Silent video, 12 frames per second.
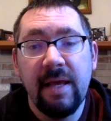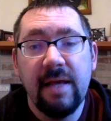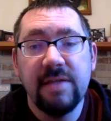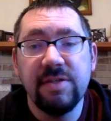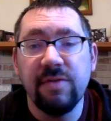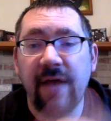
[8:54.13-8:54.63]

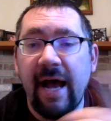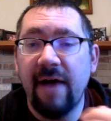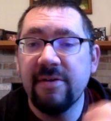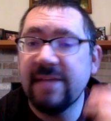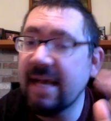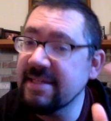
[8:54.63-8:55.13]
So the
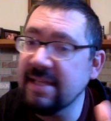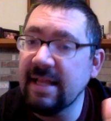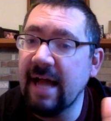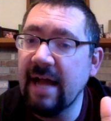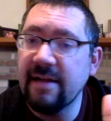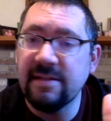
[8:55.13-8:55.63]
House has a
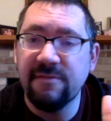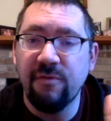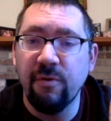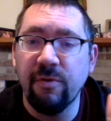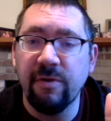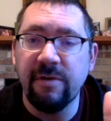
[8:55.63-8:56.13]
lot, it's
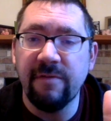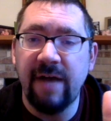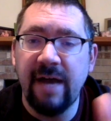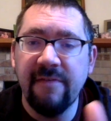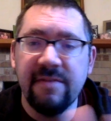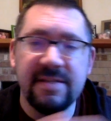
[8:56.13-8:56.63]

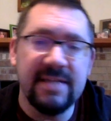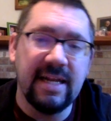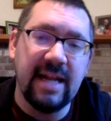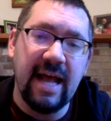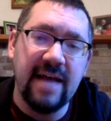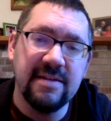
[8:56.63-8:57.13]
435. The
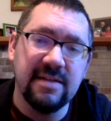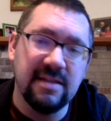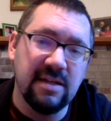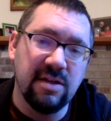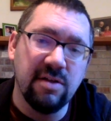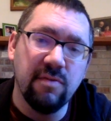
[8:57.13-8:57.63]
Senate has a
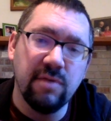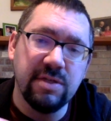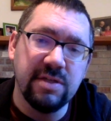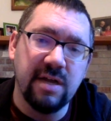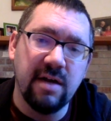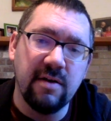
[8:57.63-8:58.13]
little, which is
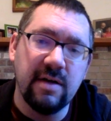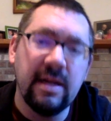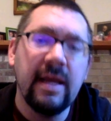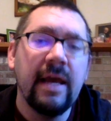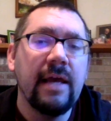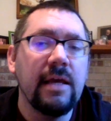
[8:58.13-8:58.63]
100.
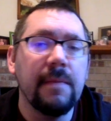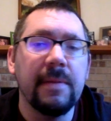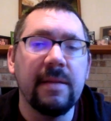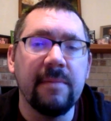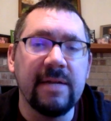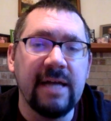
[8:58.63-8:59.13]
You put
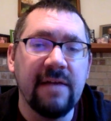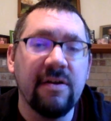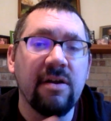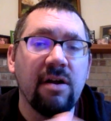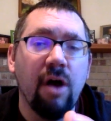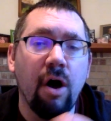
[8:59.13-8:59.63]
them
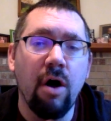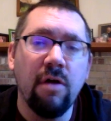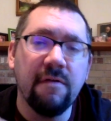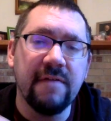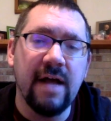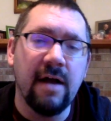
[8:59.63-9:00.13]
together, all
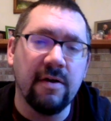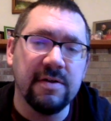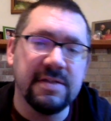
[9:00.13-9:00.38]
of Congress